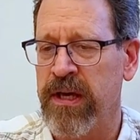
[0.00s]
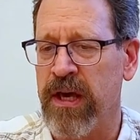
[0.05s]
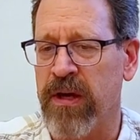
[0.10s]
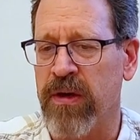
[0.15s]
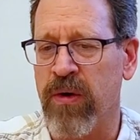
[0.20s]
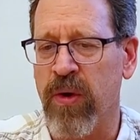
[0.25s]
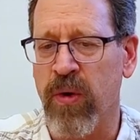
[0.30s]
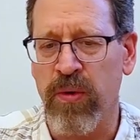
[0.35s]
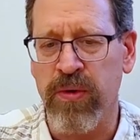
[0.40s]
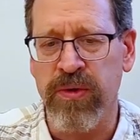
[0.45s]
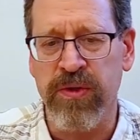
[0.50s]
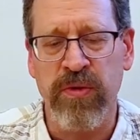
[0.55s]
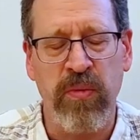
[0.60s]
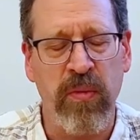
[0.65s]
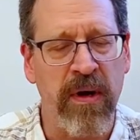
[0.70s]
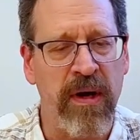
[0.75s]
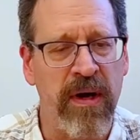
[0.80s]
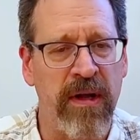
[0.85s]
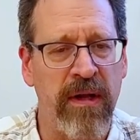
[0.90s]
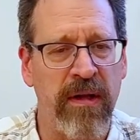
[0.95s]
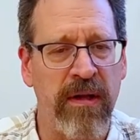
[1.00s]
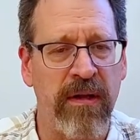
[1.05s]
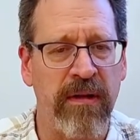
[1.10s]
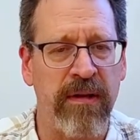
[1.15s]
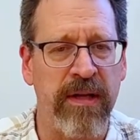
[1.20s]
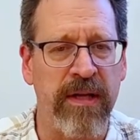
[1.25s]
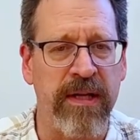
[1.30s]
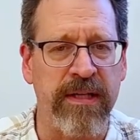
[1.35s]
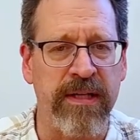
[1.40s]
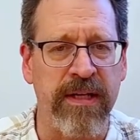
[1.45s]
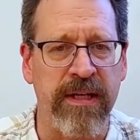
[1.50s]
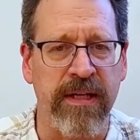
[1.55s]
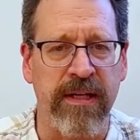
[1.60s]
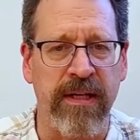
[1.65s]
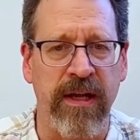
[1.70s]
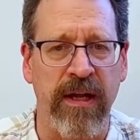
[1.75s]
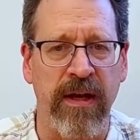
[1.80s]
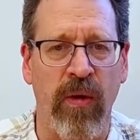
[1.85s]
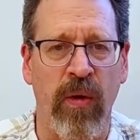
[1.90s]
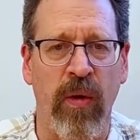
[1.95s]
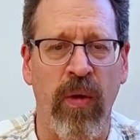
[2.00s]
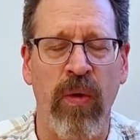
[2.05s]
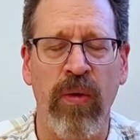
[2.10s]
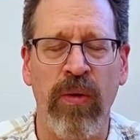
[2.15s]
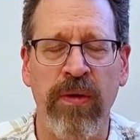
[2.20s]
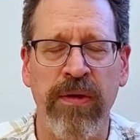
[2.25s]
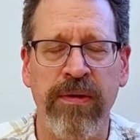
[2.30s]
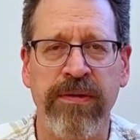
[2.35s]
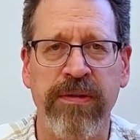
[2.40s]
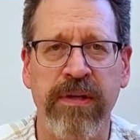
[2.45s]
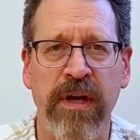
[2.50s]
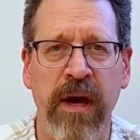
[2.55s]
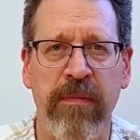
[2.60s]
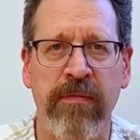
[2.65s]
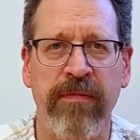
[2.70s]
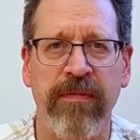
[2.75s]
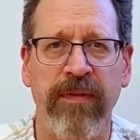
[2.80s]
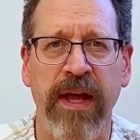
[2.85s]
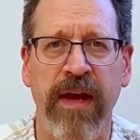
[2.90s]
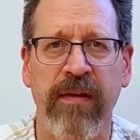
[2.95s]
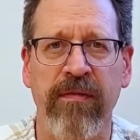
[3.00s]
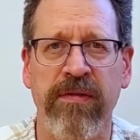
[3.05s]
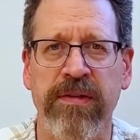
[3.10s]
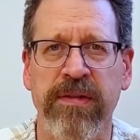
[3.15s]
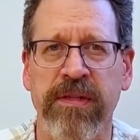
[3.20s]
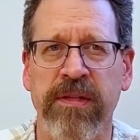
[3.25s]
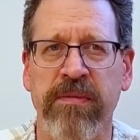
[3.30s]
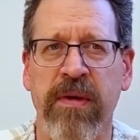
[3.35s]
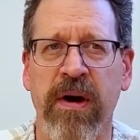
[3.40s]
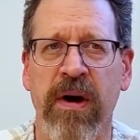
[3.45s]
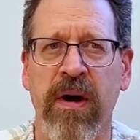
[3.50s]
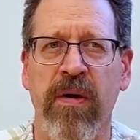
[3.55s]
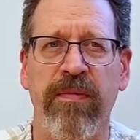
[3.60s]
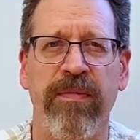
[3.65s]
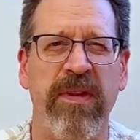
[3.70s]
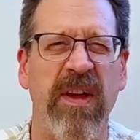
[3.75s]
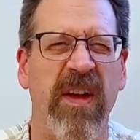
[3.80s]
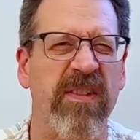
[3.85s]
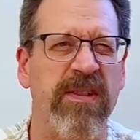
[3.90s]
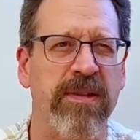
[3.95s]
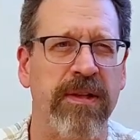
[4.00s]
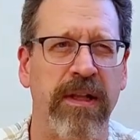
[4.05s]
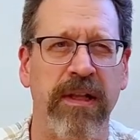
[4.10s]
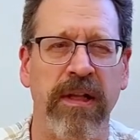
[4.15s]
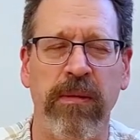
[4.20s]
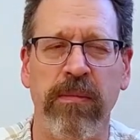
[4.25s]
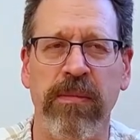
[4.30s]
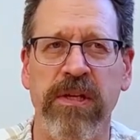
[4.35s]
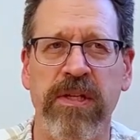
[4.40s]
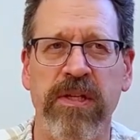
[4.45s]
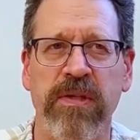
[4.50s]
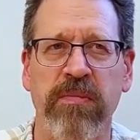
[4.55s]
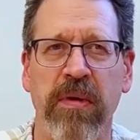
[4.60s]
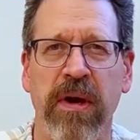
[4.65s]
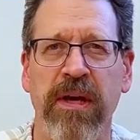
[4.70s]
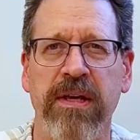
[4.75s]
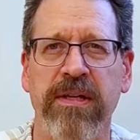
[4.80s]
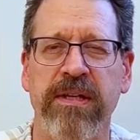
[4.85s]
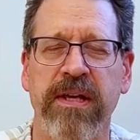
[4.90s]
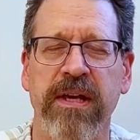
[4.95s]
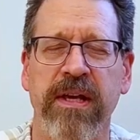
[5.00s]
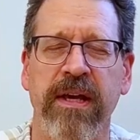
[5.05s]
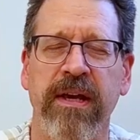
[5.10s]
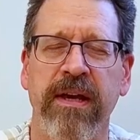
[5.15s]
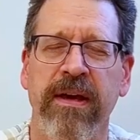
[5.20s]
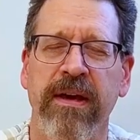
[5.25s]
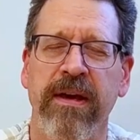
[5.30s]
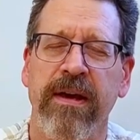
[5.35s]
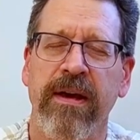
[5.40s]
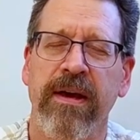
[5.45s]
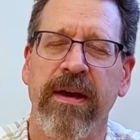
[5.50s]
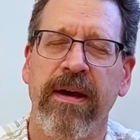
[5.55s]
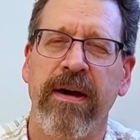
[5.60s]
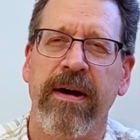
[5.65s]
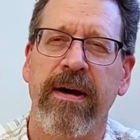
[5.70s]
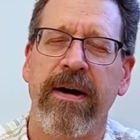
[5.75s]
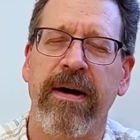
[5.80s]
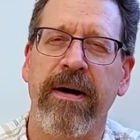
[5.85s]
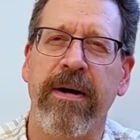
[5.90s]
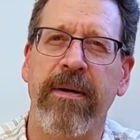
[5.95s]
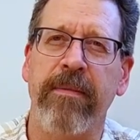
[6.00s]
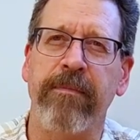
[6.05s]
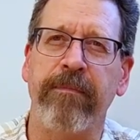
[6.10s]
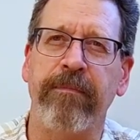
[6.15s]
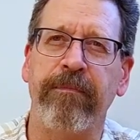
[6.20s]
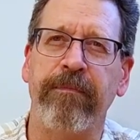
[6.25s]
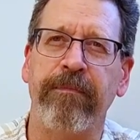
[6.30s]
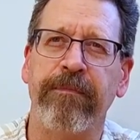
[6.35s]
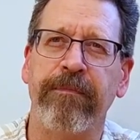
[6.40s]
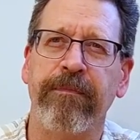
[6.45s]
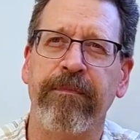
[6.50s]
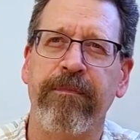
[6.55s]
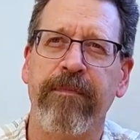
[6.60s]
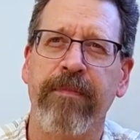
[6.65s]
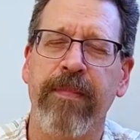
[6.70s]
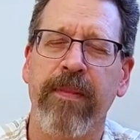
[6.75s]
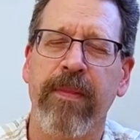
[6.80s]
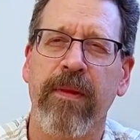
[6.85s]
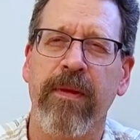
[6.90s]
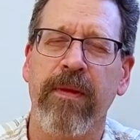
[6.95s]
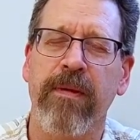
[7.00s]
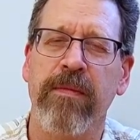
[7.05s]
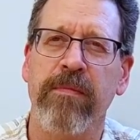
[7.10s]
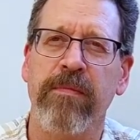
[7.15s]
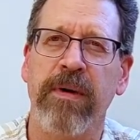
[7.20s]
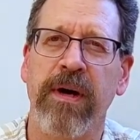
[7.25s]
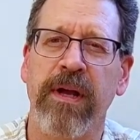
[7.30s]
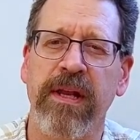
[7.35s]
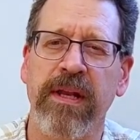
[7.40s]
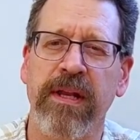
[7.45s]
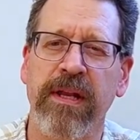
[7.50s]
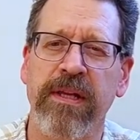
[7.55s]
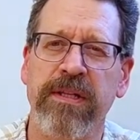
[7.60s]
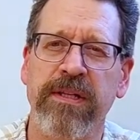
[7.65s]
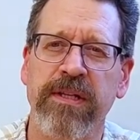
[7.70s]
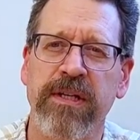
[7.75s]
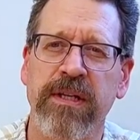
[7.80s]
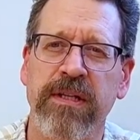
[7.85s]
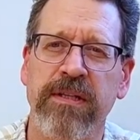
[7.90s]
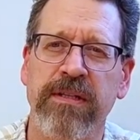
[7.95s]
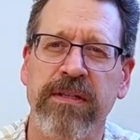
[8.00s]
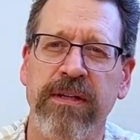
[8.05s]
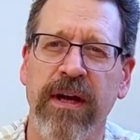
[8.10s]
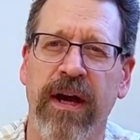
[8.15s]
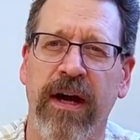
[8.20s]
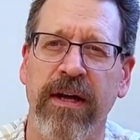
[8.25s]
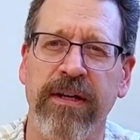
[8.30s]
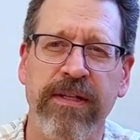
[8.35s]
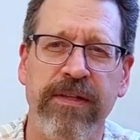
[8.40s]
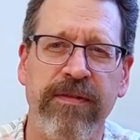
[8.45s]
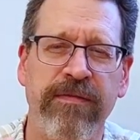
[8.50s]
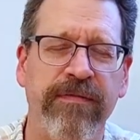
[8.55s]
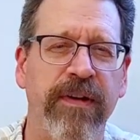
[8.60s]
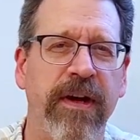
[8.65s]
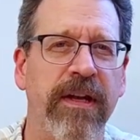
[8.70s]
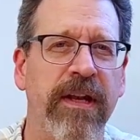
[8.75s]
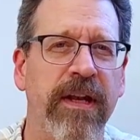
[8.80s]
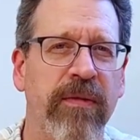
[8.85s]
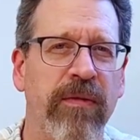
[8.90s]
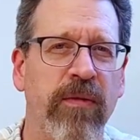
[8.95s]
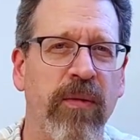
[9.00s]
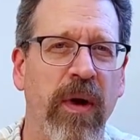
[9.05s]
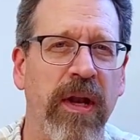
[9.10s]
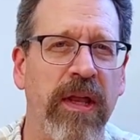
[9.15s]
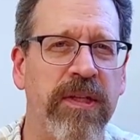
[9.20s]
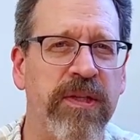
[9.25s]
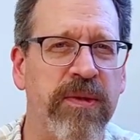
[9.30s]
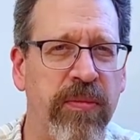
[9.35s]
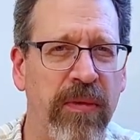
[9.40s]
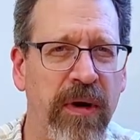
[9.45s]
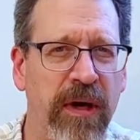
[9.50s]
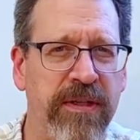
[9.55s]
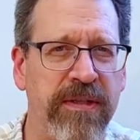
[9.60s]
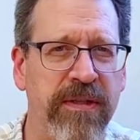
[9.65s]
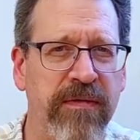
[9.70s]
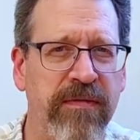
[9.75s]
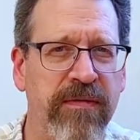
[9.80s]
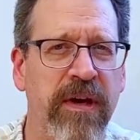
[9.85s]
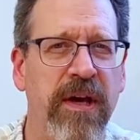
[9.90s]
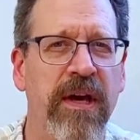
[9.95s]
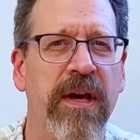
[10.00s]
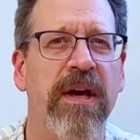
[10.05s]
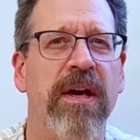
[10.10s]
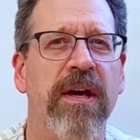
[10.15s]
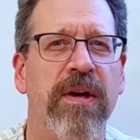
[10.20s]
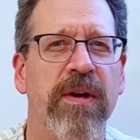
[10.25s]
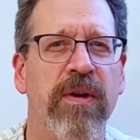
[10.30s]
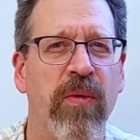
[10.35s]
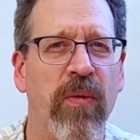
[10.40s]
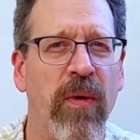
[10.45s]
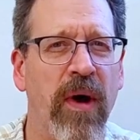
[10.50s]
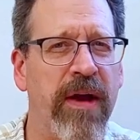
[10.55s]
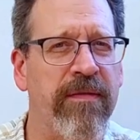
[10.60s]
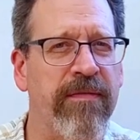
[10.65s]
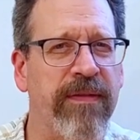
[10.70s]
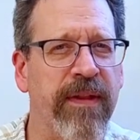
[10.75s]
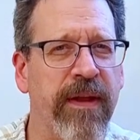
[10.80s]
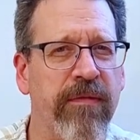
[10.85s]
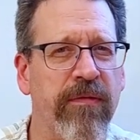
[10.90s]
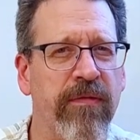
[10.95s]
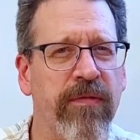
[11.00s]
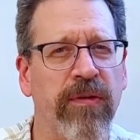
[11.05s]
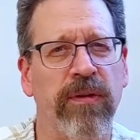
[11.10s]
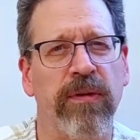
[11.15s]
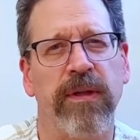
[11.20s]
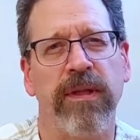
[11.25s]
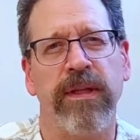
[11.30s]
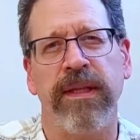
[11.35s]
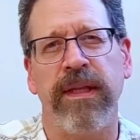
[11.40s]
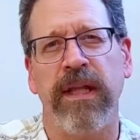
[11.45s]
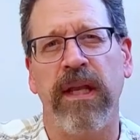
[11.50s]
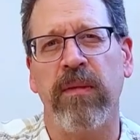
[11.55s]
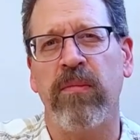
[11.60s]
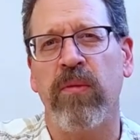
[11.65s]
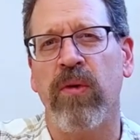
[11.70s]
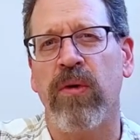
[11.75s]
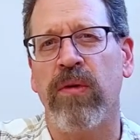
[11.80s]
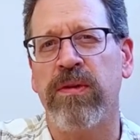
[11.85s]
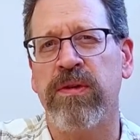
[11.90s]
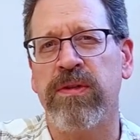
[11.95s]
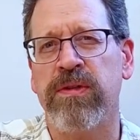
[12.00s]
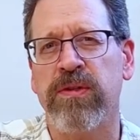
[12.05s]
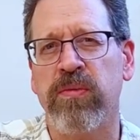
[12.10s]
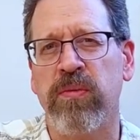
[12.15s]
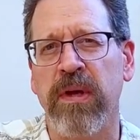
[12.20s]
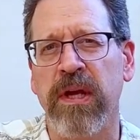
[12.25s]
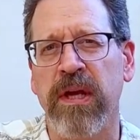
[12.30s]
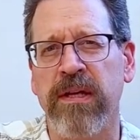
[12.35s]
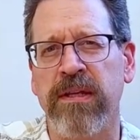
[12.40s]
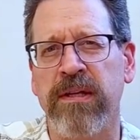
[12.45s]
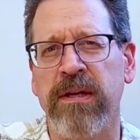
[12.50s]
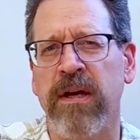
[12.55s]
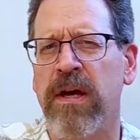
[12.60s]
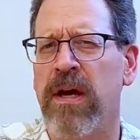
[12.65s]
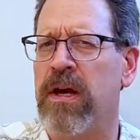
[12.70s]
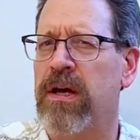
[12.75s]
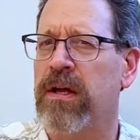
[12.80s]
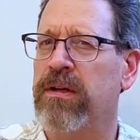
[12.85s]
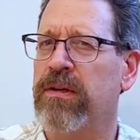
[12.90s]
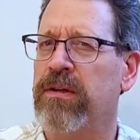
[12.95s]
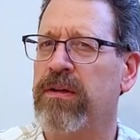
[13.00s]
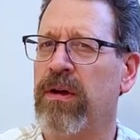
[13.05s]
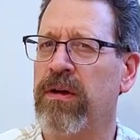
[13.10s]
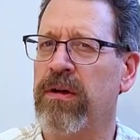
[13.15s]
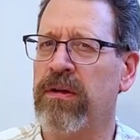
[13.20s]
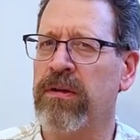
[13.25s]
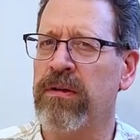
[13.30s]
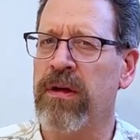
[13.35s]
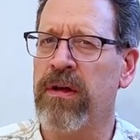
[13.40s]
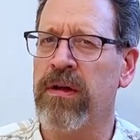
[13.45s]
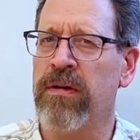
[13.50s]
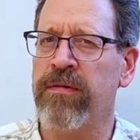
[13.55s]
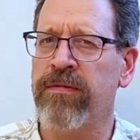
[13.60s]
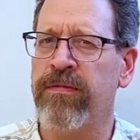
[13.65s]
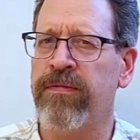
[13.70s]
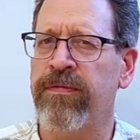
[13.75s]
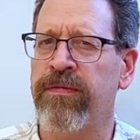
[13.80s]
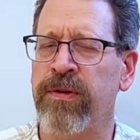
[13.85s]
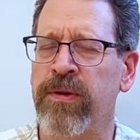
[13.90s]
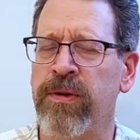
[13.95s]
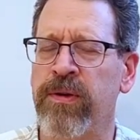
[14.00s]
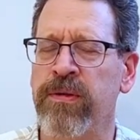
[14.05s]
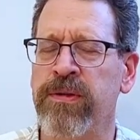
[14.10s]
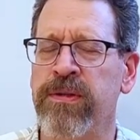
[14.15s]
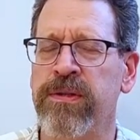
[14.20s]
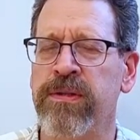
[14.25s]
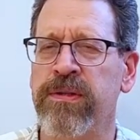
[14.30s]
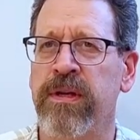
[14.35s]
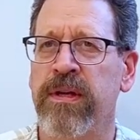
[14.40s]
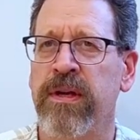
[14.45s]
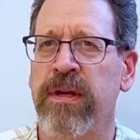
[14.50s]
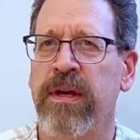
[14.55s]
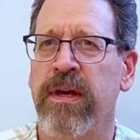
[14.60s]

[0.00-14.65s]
coats well. It holds up flavors in the mouth. Now there's a little bit of spicing, but I just find it quite expressive, quite flavorful. A little more on the sweet, not a lot of fruits,